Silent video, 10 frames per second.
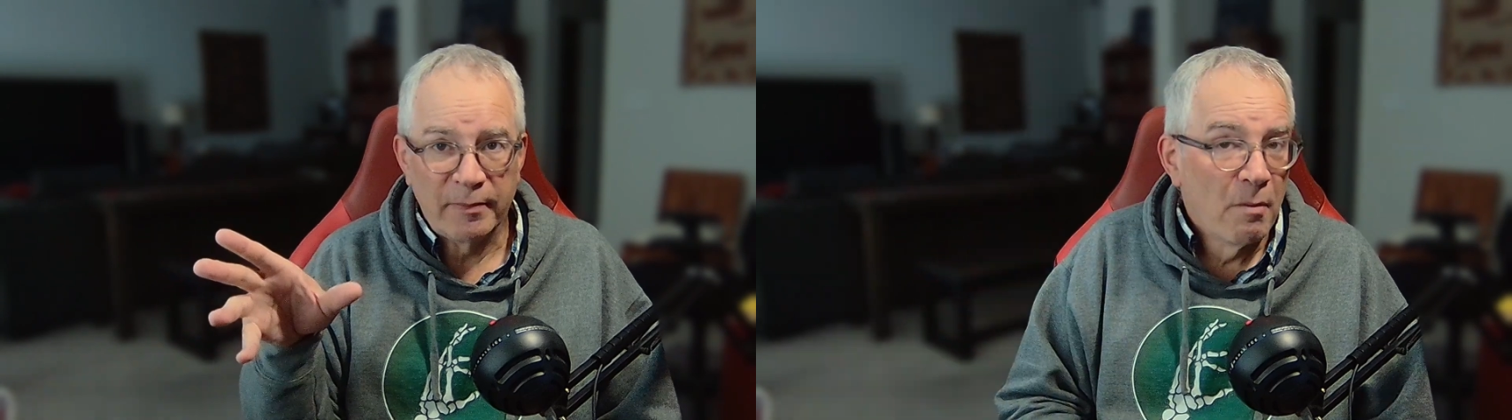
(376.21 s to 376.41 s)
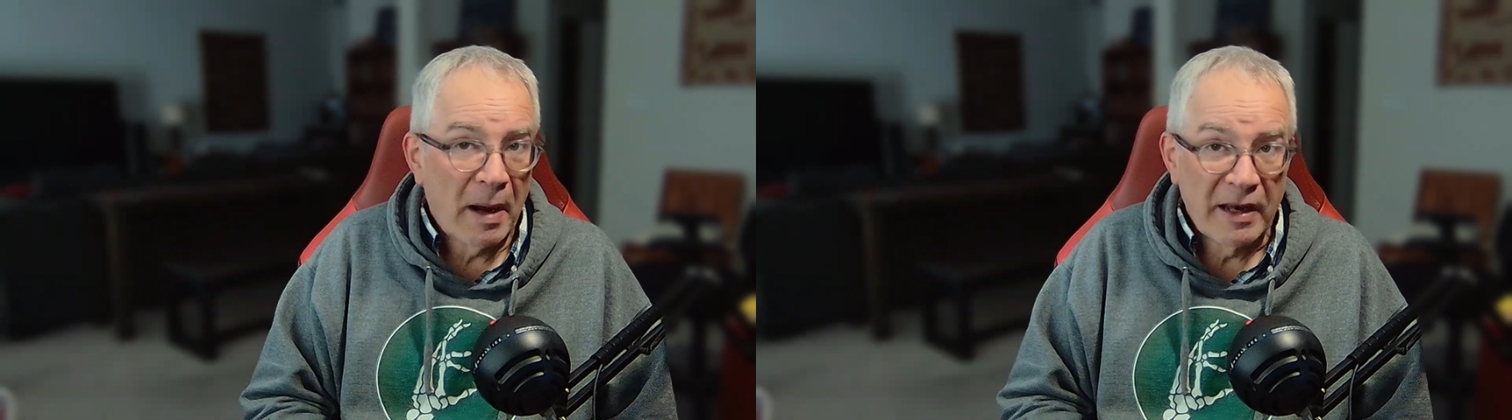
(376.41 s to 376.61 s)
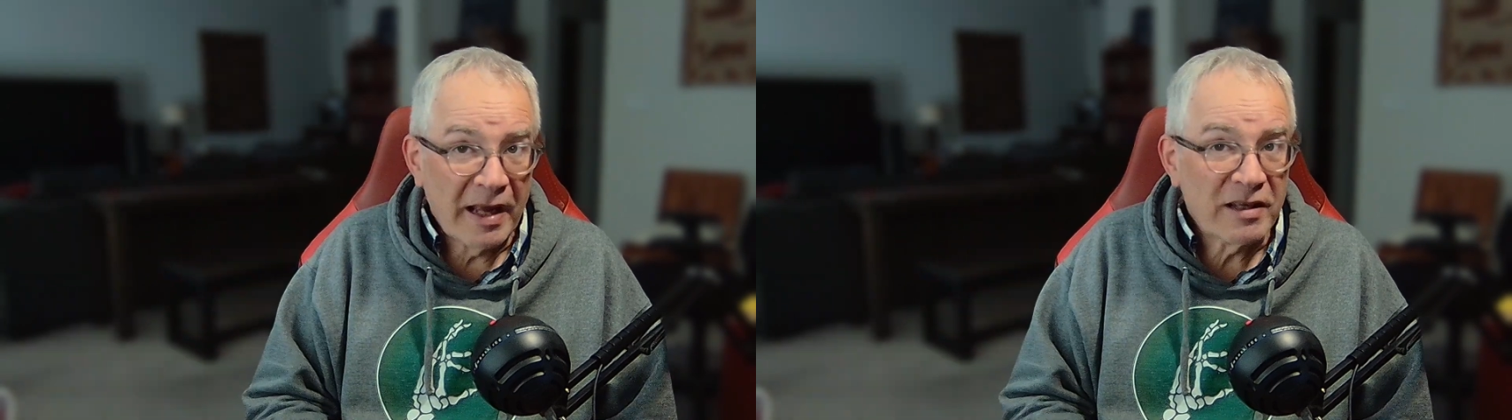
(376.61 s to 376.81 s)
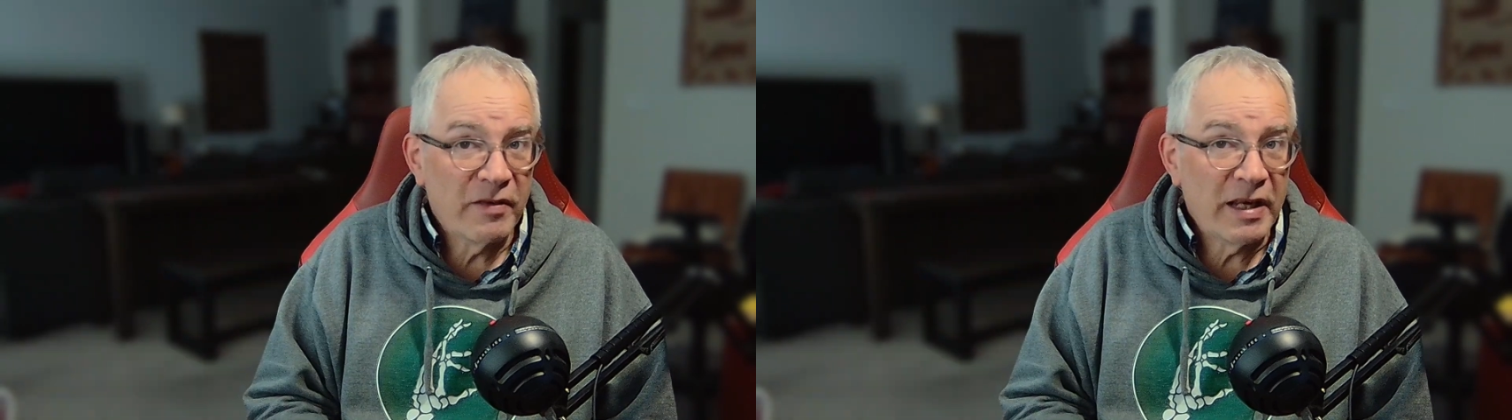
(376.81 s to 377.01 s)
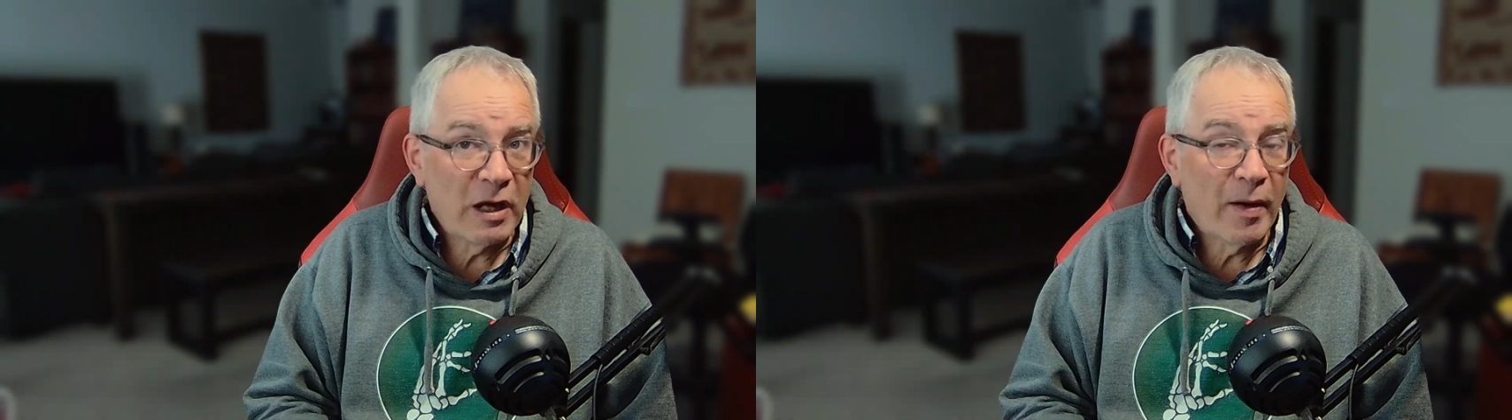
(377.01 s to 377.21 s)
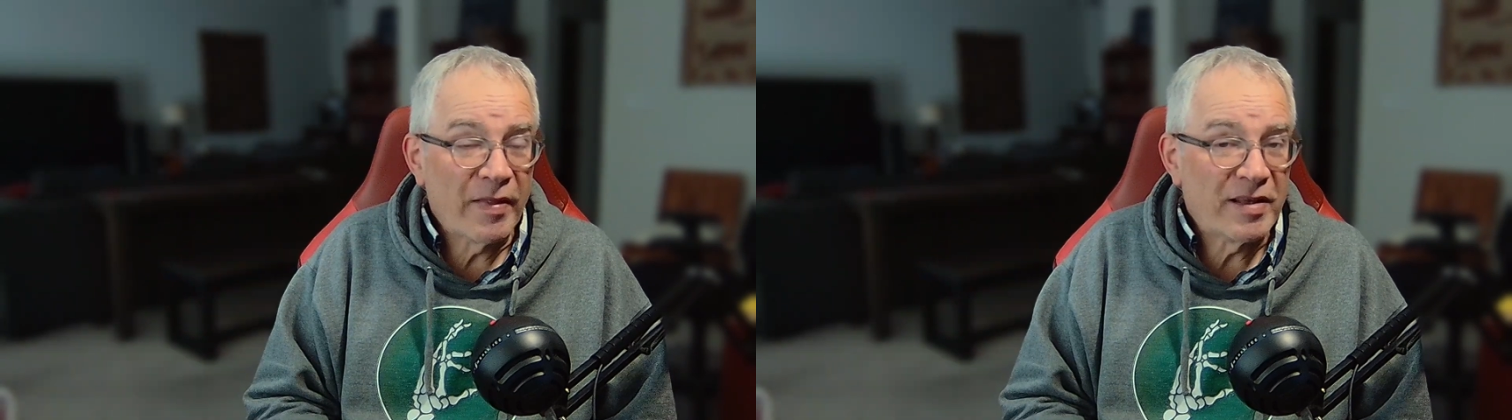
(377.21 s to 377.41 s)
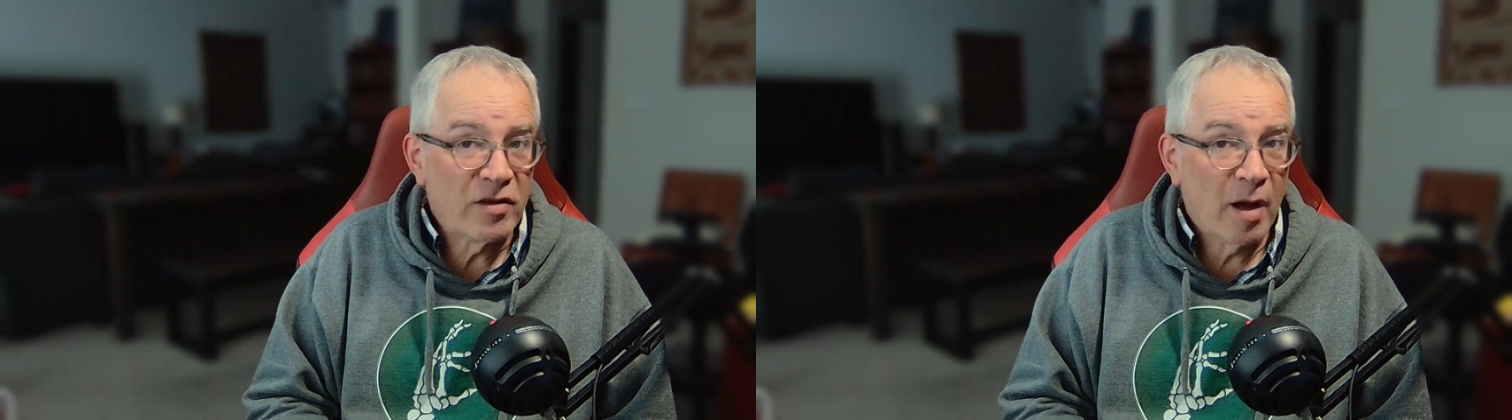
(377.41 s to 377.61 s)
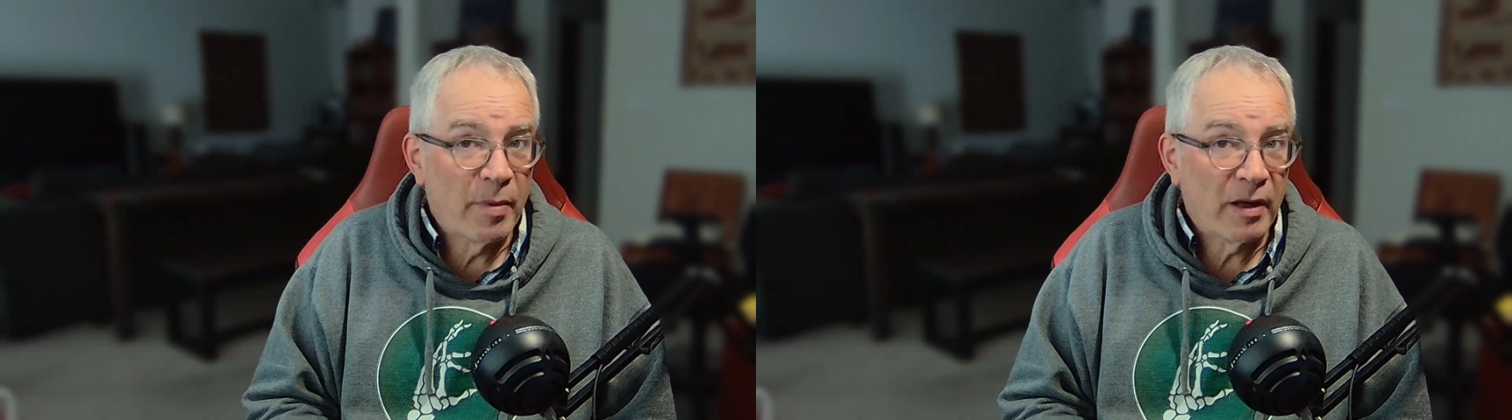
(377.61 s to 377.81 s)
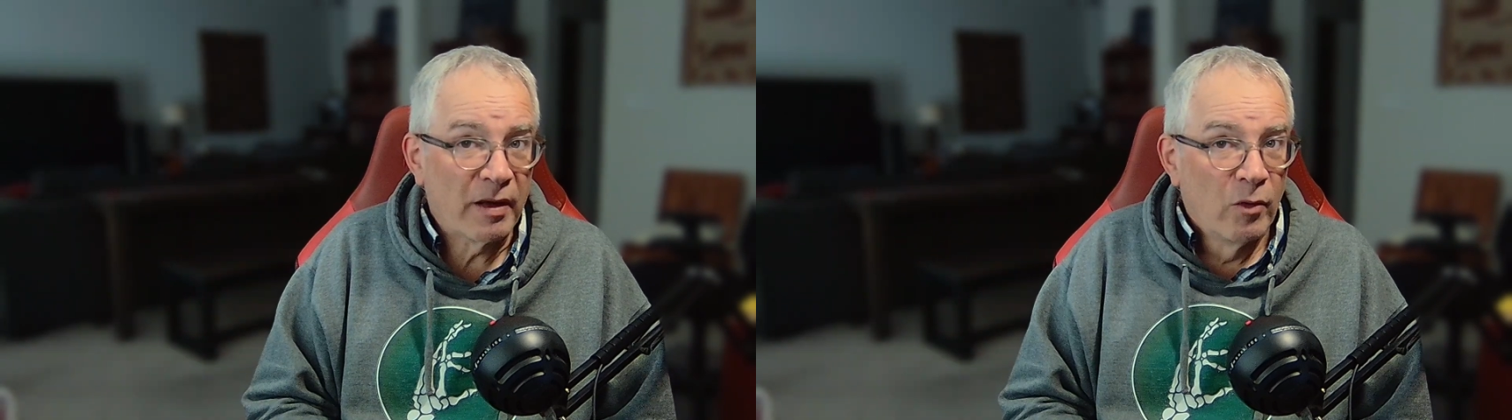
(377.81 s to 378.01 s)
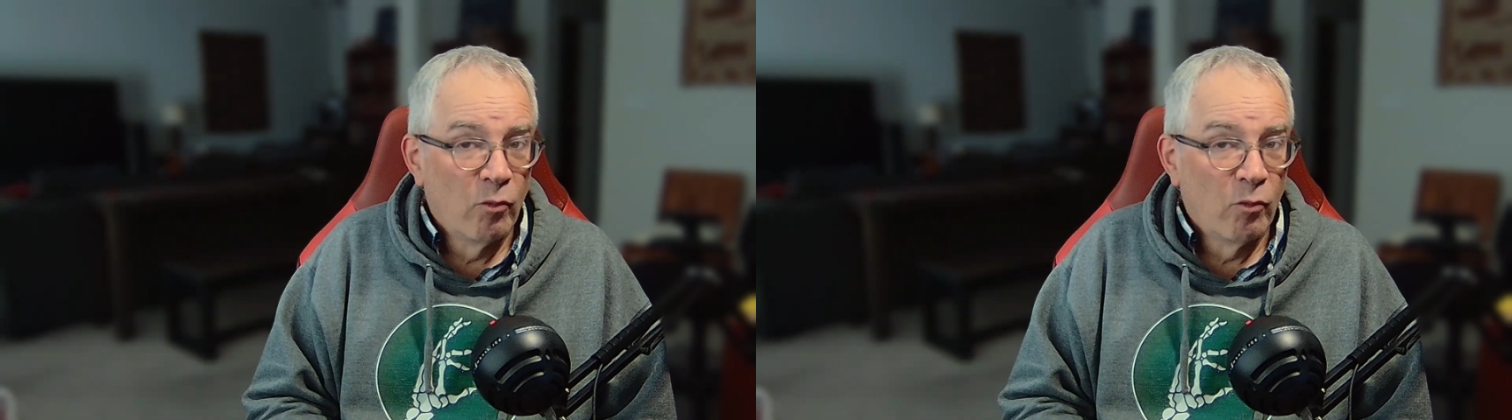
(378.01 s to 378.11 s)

My next video on this topic